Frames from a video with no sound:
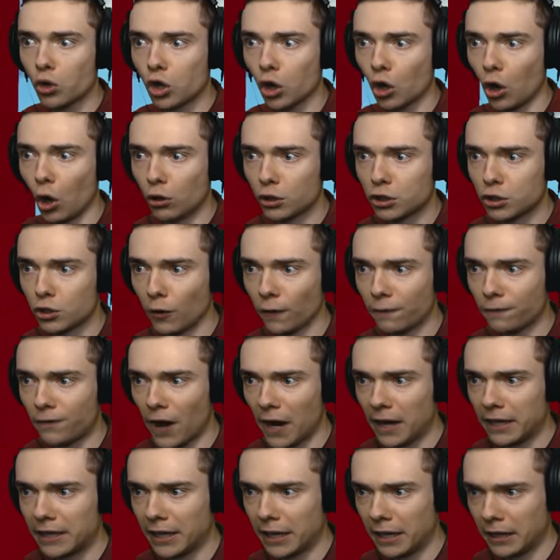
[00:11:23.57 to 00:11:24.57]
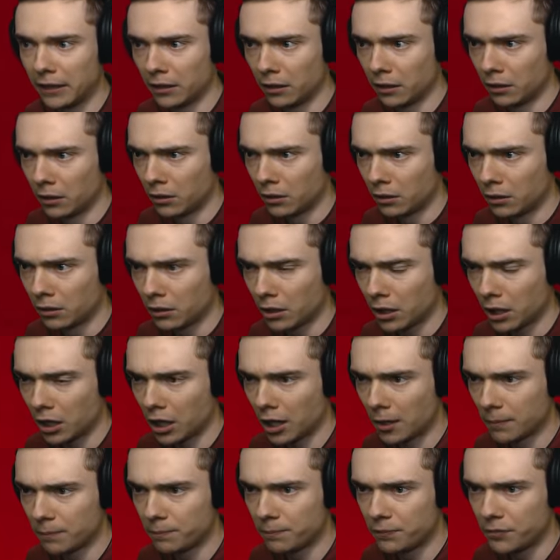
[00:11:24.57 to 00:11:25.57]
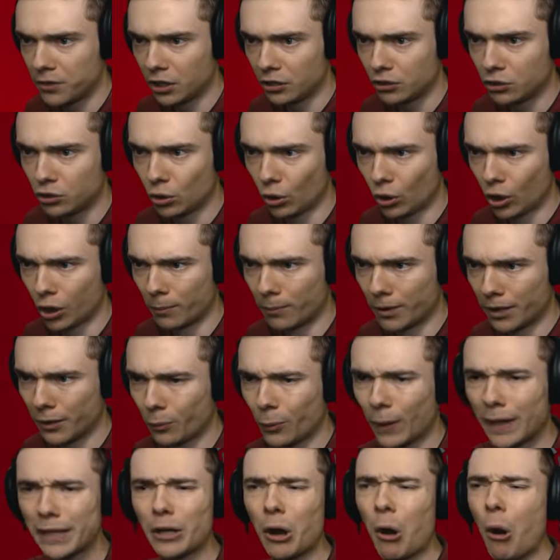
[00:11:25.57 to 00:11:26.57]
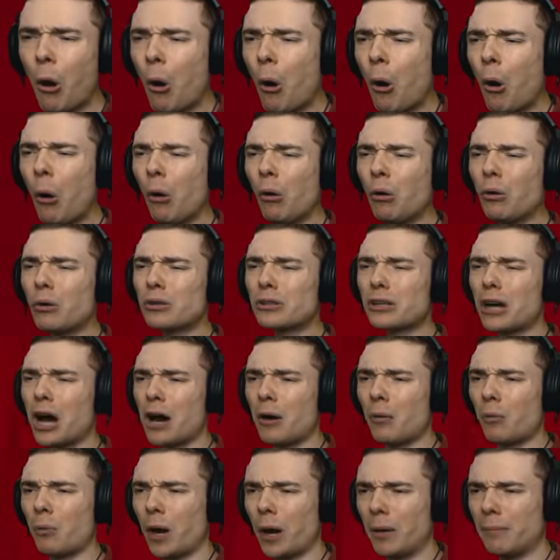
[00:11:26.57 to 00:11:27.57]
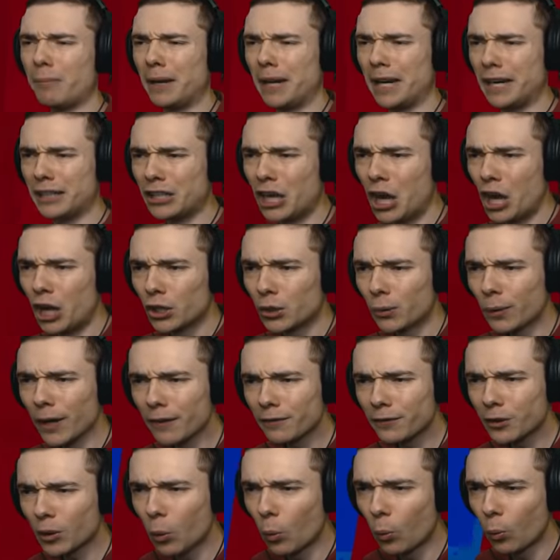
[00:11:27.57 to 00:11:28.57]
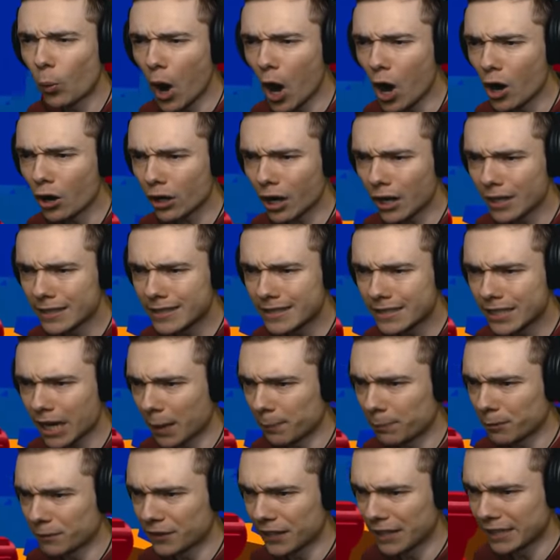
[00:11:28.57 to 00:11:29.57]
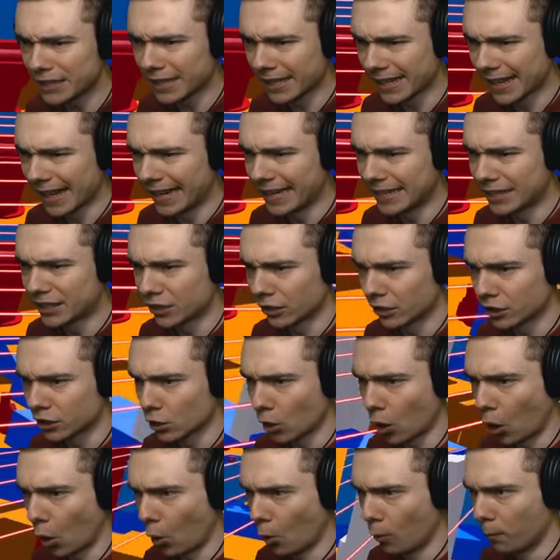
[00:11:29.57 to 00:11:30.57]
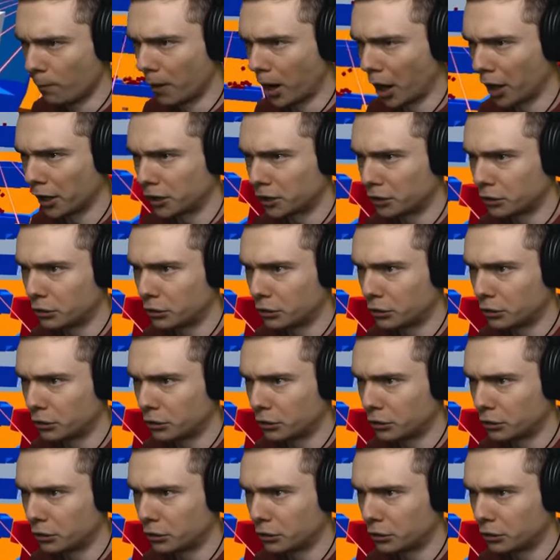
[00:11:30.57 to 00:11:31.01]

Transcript: close to finding um, the doorman. Wait, hold on one minute. Do I have to walk on top of these lasers? Oh, my